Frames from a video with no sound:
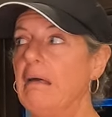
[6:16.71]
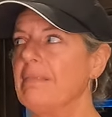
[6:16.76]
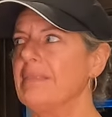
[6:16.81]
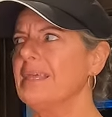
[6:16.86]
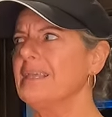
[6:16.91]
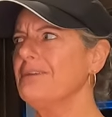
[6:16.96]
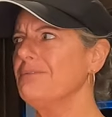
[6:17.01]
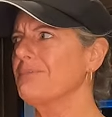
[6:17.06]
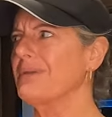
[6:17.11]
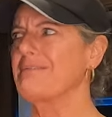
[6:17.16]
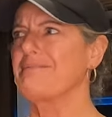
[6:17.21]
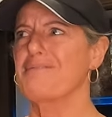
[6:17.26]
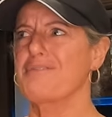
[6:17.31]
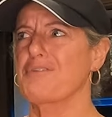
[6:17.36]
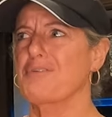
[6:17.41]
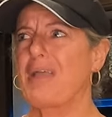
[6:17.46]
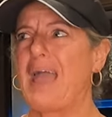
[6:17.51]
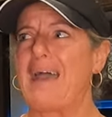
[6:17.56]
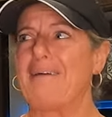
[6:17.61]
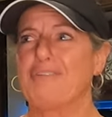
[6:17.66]
They can wreak
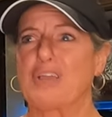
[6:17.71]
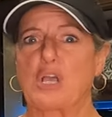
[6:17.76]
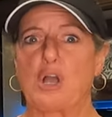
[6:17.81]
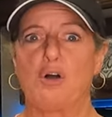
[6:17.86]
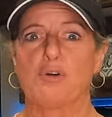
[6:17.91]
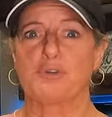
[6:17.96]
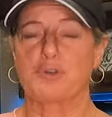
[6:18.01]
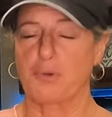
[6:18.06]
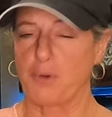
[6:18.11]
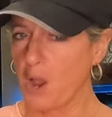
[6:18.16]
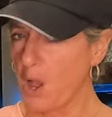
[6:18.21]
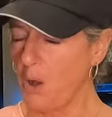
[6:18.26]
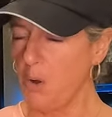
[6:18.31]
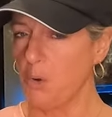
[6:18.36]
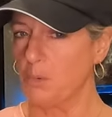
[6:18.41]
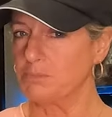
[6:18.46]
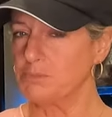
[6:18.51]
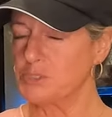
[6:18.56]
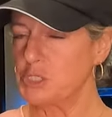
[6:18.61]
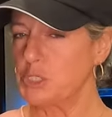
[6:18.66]
havoc on your
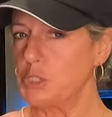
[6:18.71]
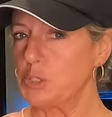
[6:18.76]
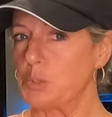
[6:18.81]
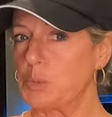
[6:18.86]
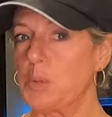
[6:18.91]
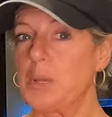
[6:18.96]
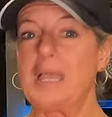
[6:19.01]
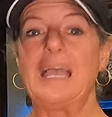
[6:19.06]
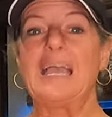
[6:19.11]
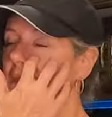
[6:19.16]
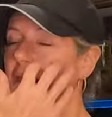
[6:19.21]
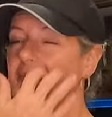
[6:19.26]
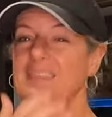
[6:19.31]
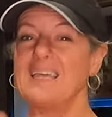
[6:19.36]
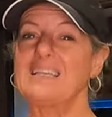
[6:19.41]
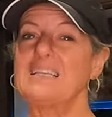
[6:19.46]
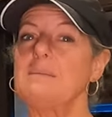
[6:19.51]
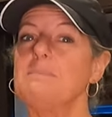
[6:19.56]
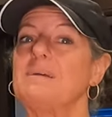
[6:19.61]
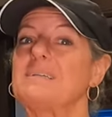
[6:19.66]
home too.
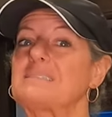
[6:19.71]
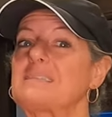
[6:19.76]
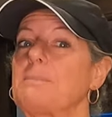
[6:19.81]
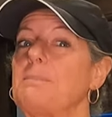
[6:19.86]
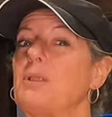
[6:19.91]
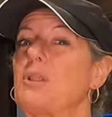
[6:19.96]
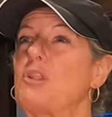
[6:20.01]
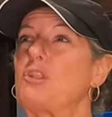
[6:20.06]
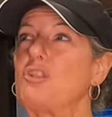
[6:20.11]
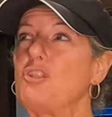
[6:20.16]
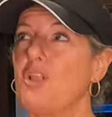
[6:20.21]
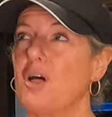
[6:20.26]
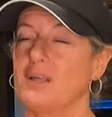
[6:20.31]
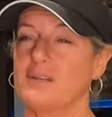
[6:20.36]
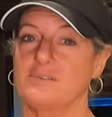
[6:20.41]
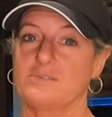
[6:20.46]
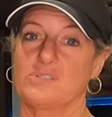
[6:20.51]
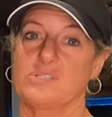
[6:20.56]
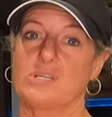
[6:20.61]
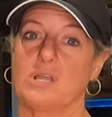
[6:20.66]
They can mess up a
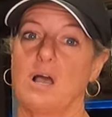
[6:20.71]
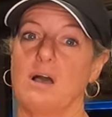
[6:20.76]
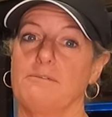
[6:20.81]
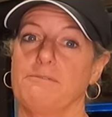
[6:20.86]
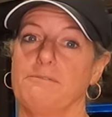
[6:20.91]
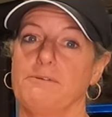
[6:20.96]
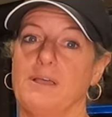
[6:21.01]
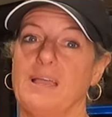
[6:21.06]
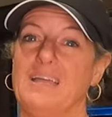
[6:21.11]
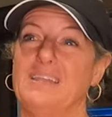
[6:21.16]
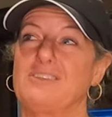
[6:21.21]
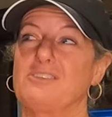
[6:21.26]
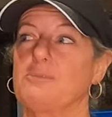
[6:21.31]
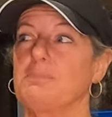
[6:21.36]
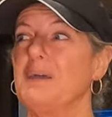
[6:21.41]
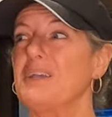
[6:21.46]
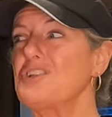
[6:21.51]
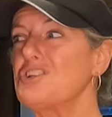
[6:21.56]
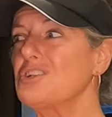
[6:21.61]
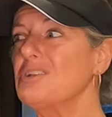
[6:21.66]
lot of stuff, and
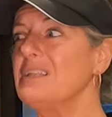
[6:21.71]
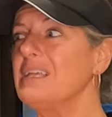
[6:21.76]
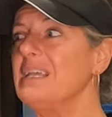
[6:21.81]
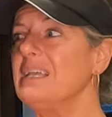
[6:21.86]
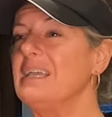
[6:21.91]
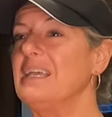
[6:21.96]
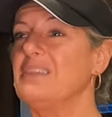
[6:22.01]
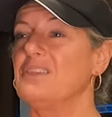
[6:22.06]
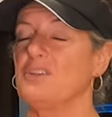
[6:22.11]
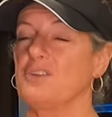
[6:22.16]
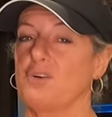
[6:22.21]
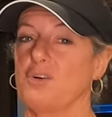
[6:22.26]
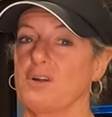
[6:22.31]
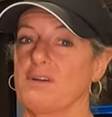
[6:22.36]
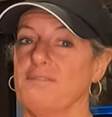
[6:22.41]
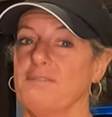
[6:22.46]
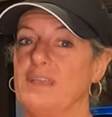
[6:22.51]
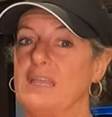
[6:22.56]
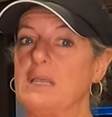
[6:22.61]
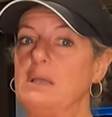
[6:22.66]
especially in an
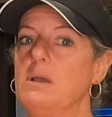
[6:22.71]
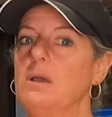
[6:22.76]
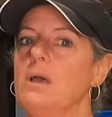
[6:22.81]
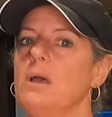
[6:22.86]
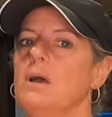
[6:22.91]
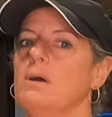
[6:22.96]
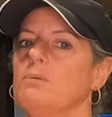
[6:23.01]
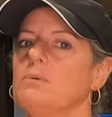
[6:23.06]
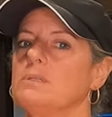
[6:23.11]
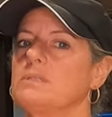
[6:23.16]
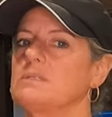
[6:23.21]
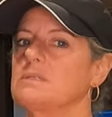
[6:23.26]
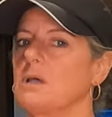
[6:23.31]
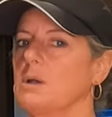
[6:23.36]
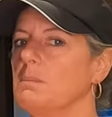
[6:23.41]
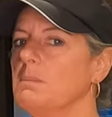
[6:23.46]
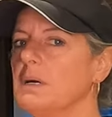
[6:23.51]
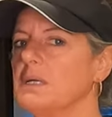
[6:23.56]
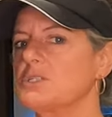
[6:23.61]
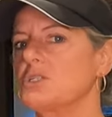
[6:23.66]
RV with
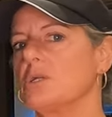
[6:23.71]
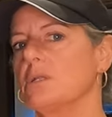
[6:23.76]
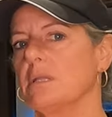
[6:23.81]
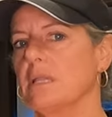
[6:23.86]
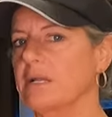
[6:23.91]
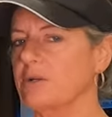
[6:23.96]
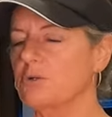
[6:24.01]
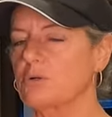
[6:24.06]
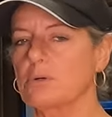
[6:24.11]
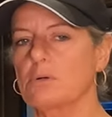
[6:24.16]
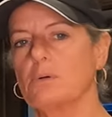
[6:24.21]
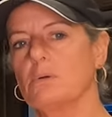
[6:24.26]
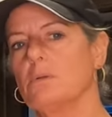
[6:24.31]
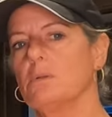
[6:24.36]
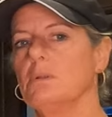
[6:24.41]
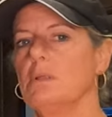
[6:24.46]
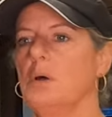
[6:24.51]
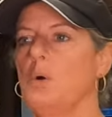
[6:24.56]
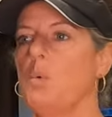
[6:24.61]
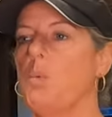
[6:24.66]
so much
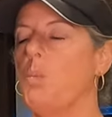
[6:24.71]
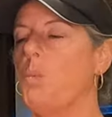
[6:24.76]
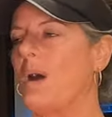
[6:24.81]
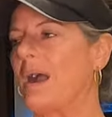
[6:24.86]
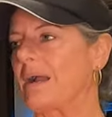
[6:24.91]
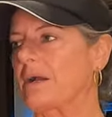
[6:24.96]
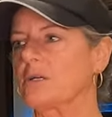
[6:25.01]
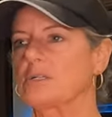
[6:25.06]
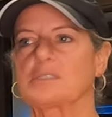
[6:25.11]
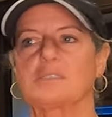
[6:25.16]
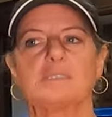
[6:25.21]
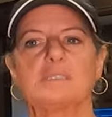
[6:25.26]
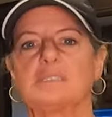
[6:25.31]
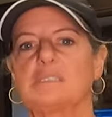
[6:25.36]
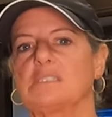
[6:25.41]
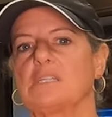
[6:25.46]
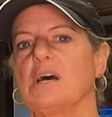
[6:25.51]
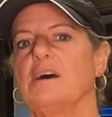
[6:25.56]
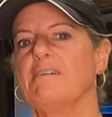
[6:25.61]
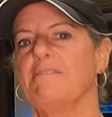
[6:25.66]
electrical wires and
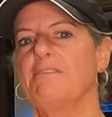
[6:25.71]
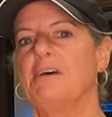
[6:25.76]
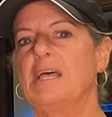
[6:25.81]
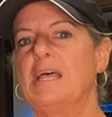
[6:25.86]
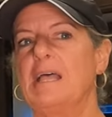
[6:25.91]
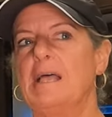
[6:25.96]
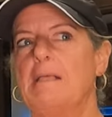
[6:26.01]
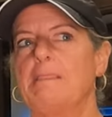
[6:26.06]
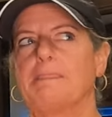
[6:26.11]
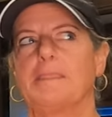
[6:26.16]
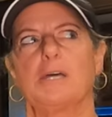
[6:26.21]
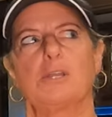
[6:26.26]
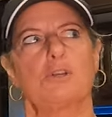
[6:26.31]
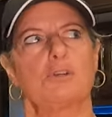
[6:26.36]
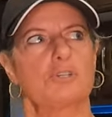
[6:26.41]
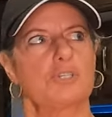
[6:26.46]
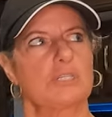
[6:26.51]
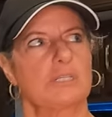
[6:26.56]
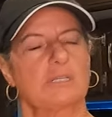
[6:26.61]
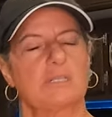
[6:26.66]
stuff that
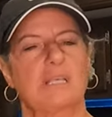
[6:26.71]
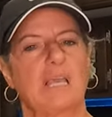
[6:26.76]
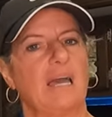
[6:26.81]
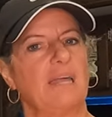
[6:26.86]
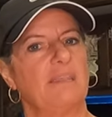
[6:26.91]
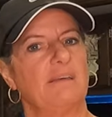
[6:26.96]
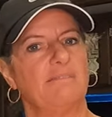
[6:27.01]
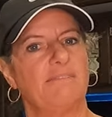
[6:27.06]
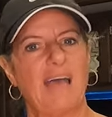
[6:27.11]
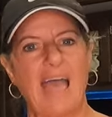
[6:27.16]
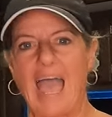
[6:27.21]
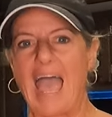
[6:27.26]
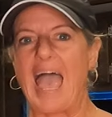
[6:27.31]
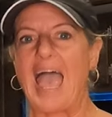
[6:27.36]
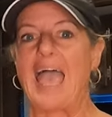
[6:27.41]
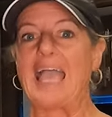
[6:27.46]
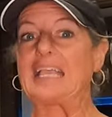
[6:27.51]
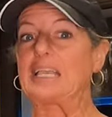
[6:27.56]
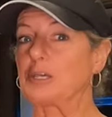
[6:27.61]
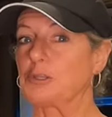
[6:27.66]
are just kind of
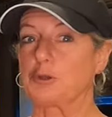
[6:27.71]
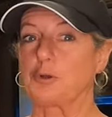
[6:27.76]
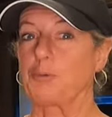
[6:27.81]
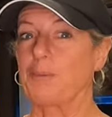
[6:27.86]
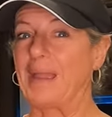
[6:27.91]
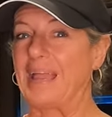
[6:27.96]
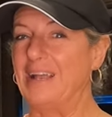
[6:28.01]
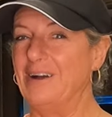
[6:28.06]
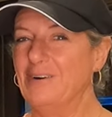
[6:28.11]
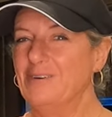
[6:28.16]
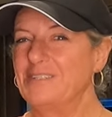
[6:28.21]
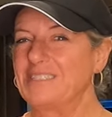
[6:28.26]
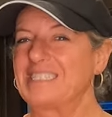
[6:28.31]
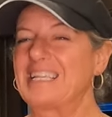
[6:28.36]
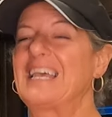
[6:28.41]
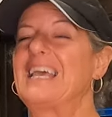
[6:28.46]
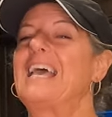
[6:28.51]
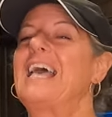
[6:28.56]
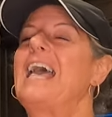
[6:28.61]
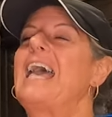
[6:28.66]
hanging
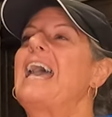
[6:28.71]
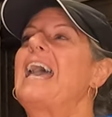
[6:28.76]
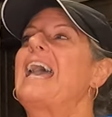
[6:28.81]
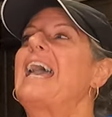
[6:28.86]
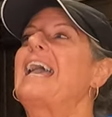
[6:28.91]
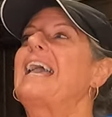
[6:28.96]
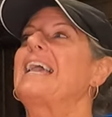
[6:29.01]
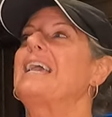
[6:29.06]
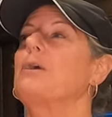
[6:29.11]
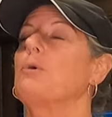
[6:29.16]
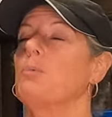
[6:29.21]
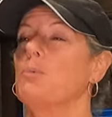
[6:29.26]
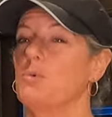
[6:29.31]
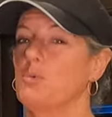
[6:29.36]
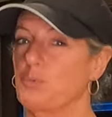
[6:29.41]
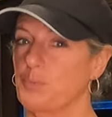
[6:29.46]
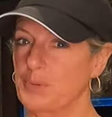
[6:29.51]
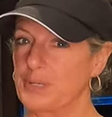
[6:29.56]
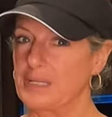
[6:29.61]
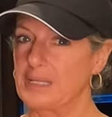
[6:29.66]
around, it
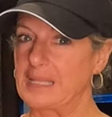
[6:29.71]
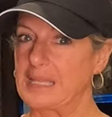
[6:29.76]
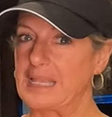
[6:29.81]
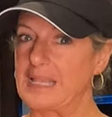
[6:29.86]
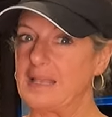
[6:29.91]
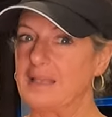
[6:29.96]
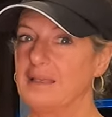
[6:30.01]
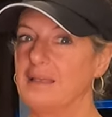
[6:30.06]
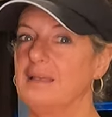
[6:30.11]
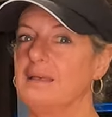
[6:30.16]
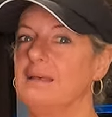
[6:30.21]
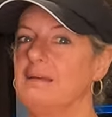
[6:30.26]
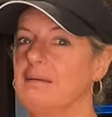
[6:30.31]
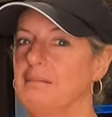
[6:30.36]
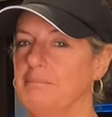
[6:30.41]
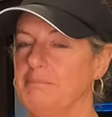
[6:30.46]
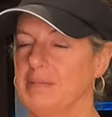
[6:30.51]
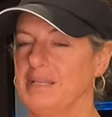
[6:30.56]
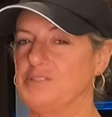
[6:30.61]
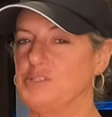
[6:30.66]
will really
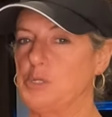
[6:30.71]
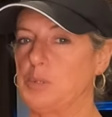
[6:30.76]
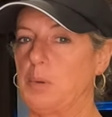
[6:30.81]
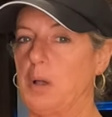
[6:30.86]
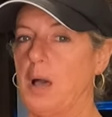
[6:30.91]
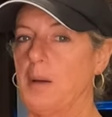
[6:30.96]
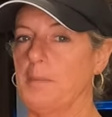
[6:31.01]
mess you